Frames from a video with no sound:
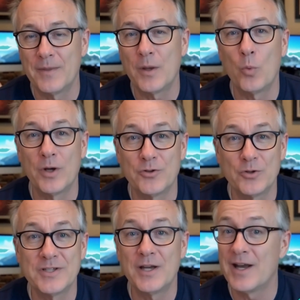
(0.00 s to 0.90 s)
In
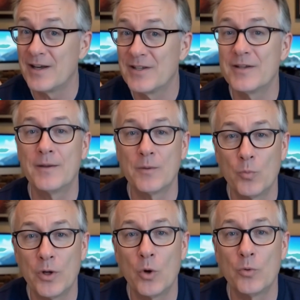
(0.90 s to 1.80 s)
Western science,
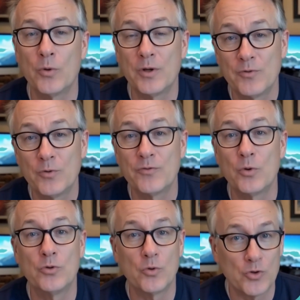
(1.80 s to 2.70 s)
we know the liver
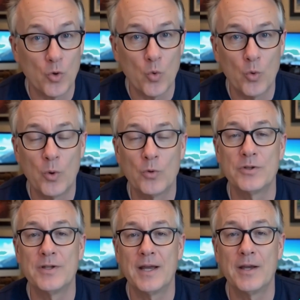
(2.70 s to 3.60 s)
filters
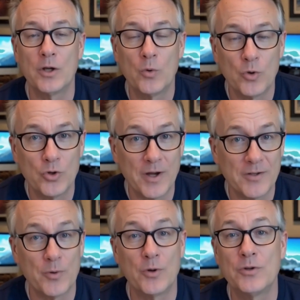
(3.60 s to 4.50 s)
hormones and
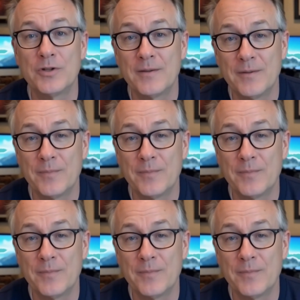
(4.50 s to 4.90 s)
neurotransmitters.